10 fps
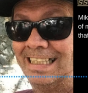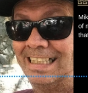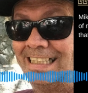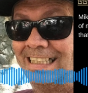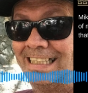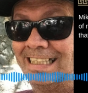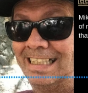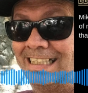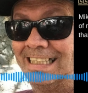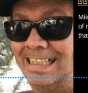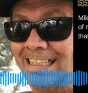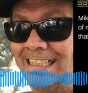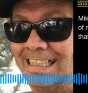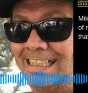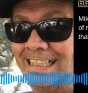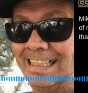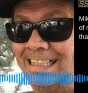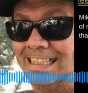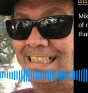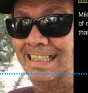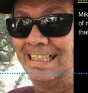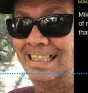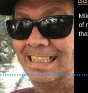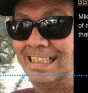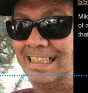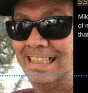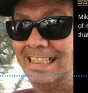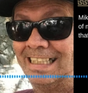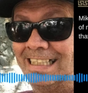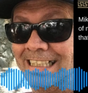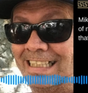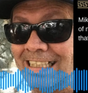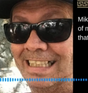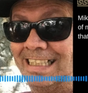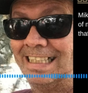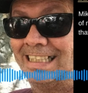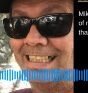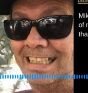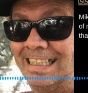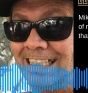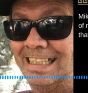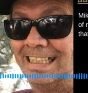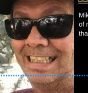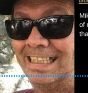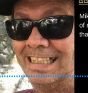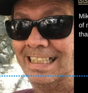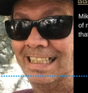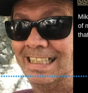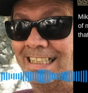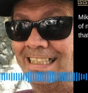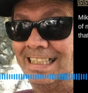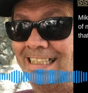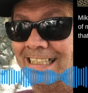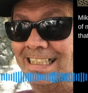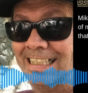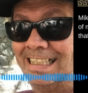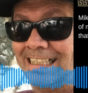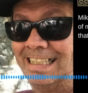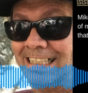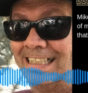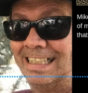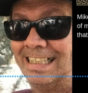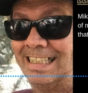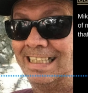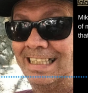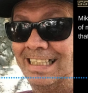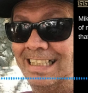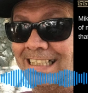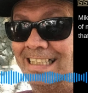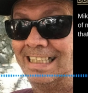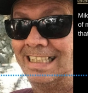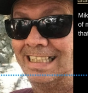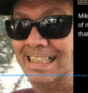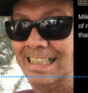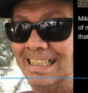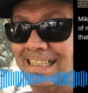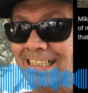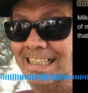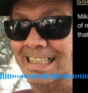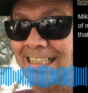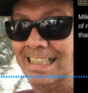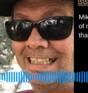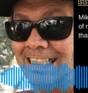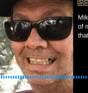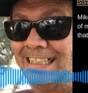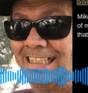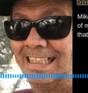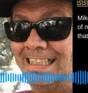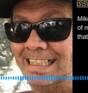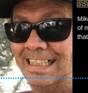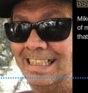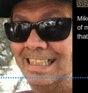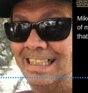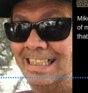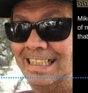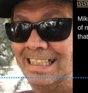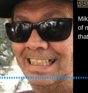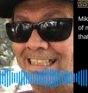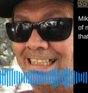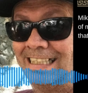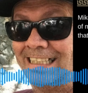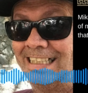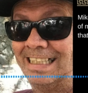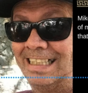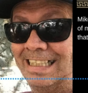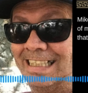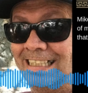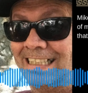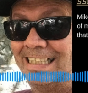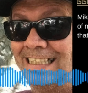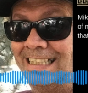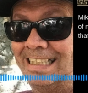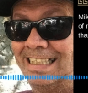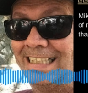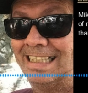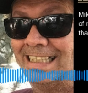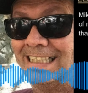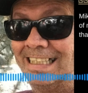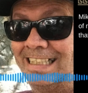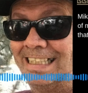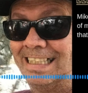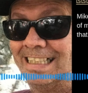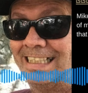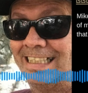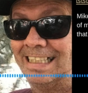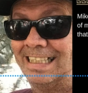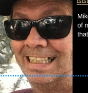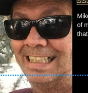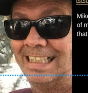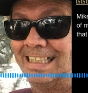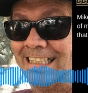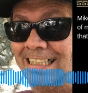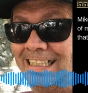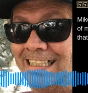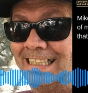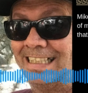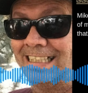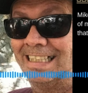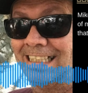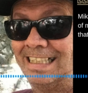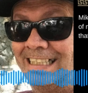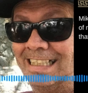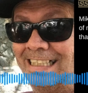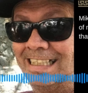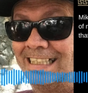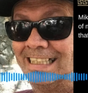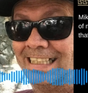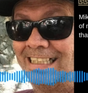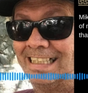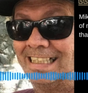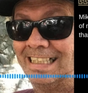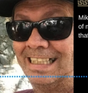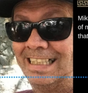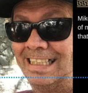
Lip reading: and it will become legal, but you're going to have these little restrictions. Because then in my mind, I say, cool, that's a step in the right direction. Now, when I look at the situation, instead of marijuana not being legal at all,